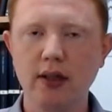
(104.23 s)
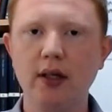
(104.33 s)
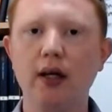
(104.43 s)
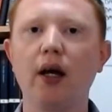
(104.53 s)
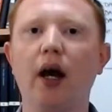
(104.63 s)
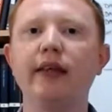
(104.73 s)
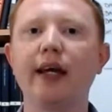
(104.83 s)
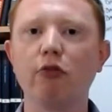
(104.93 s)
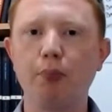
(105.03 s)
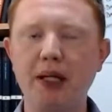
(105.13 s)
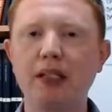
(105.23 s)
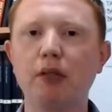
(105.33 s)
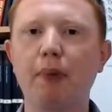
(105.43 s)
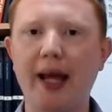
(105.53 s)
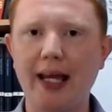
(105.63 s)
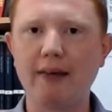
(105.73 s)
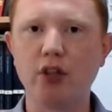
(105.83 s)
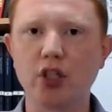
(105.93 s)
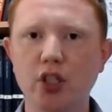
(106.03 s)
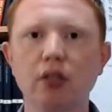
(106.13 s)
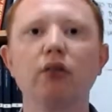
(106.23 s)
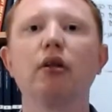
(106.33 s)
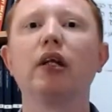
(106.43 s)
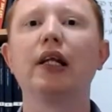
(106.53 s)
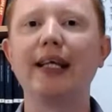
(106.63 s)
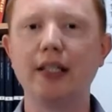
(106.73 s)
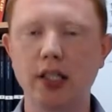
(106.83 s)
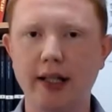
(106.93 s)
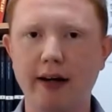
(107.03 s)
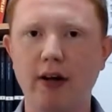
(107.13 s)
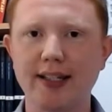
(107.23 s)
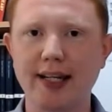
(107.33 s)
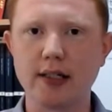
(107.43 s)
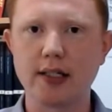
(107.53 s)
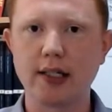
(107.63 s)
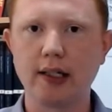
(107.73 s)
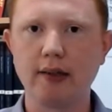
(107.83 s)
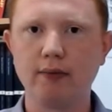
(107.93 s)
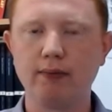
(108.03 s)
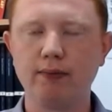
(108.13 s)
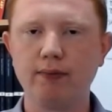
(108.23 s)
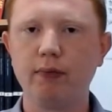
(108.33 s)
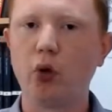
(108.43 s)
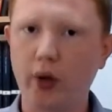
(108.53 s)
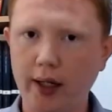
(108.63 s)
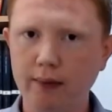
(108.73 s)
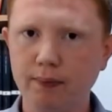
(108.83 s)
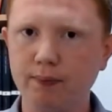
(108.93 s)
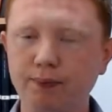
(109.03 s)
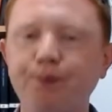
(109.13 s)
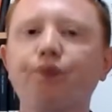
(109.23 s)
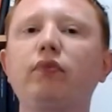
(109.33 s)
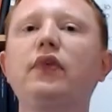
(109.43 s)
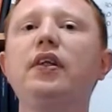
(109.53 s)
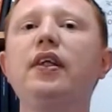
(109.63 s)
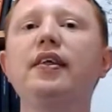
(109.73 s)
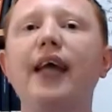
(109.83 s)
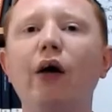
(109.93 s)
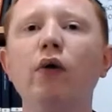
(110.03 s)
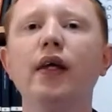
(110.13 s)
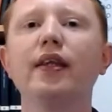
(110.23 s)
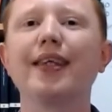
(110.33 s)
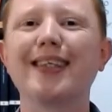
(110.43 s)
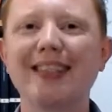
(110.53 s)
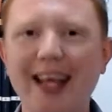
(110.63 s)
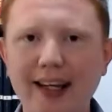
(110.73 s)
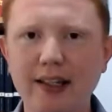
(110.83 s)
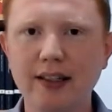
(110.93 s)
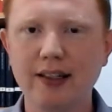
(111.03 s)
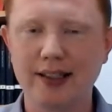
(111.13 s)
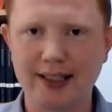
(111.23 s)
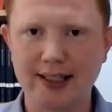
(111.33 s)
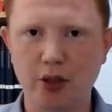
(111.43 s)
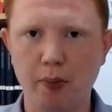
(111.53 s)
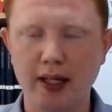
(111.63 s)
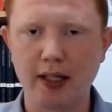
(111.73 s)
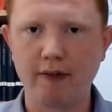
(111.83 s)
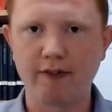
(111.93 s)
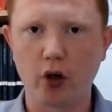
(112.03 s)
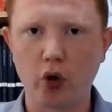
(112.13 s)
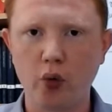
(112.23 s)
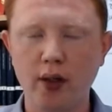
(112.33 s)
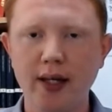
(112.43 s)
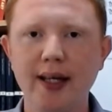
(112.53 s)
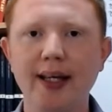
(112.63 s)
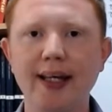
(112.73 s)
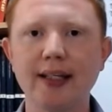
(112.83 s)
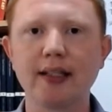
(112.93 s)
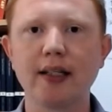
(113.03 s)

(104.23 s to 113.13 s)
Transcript: and their repeated behaviors lead to their identity. Okay, now the second decision-making flow is